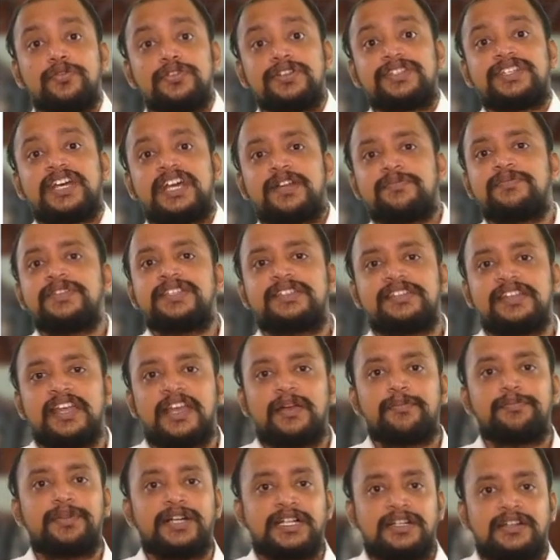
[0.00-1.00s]
Goods are
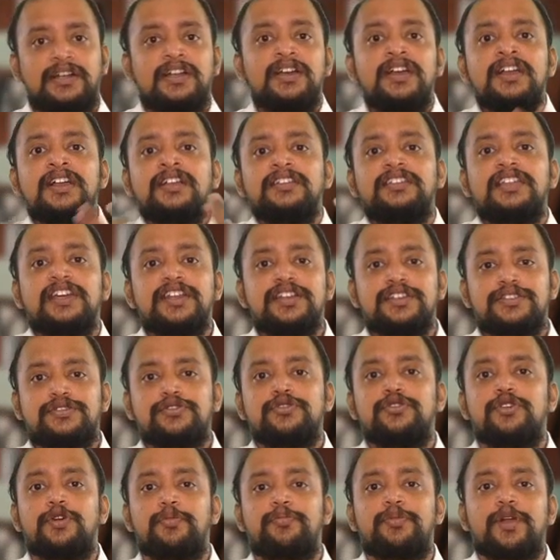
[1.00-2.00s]
missing but there is
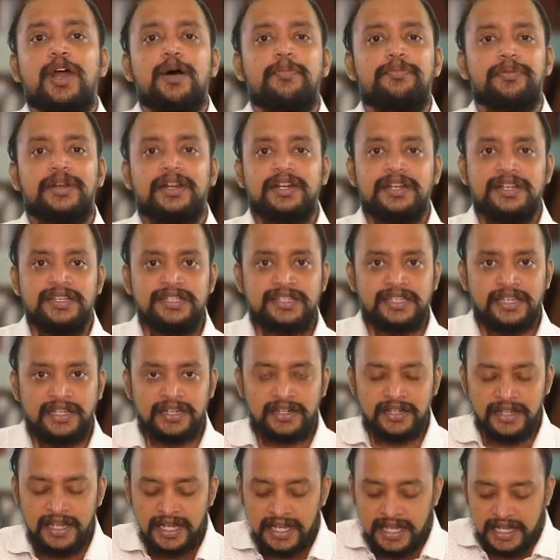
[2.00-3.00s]
no proper
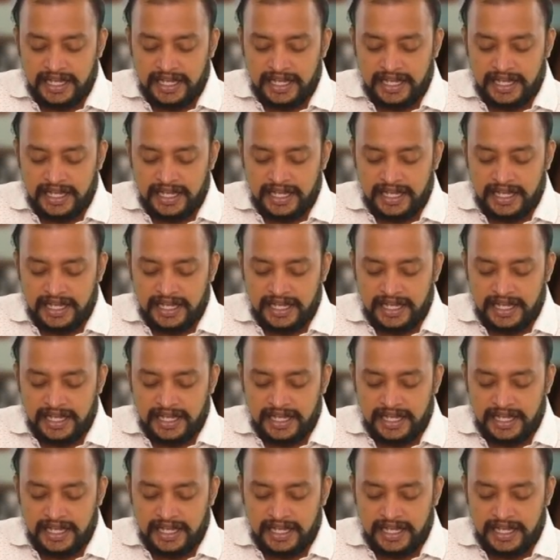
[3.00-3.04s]
reason.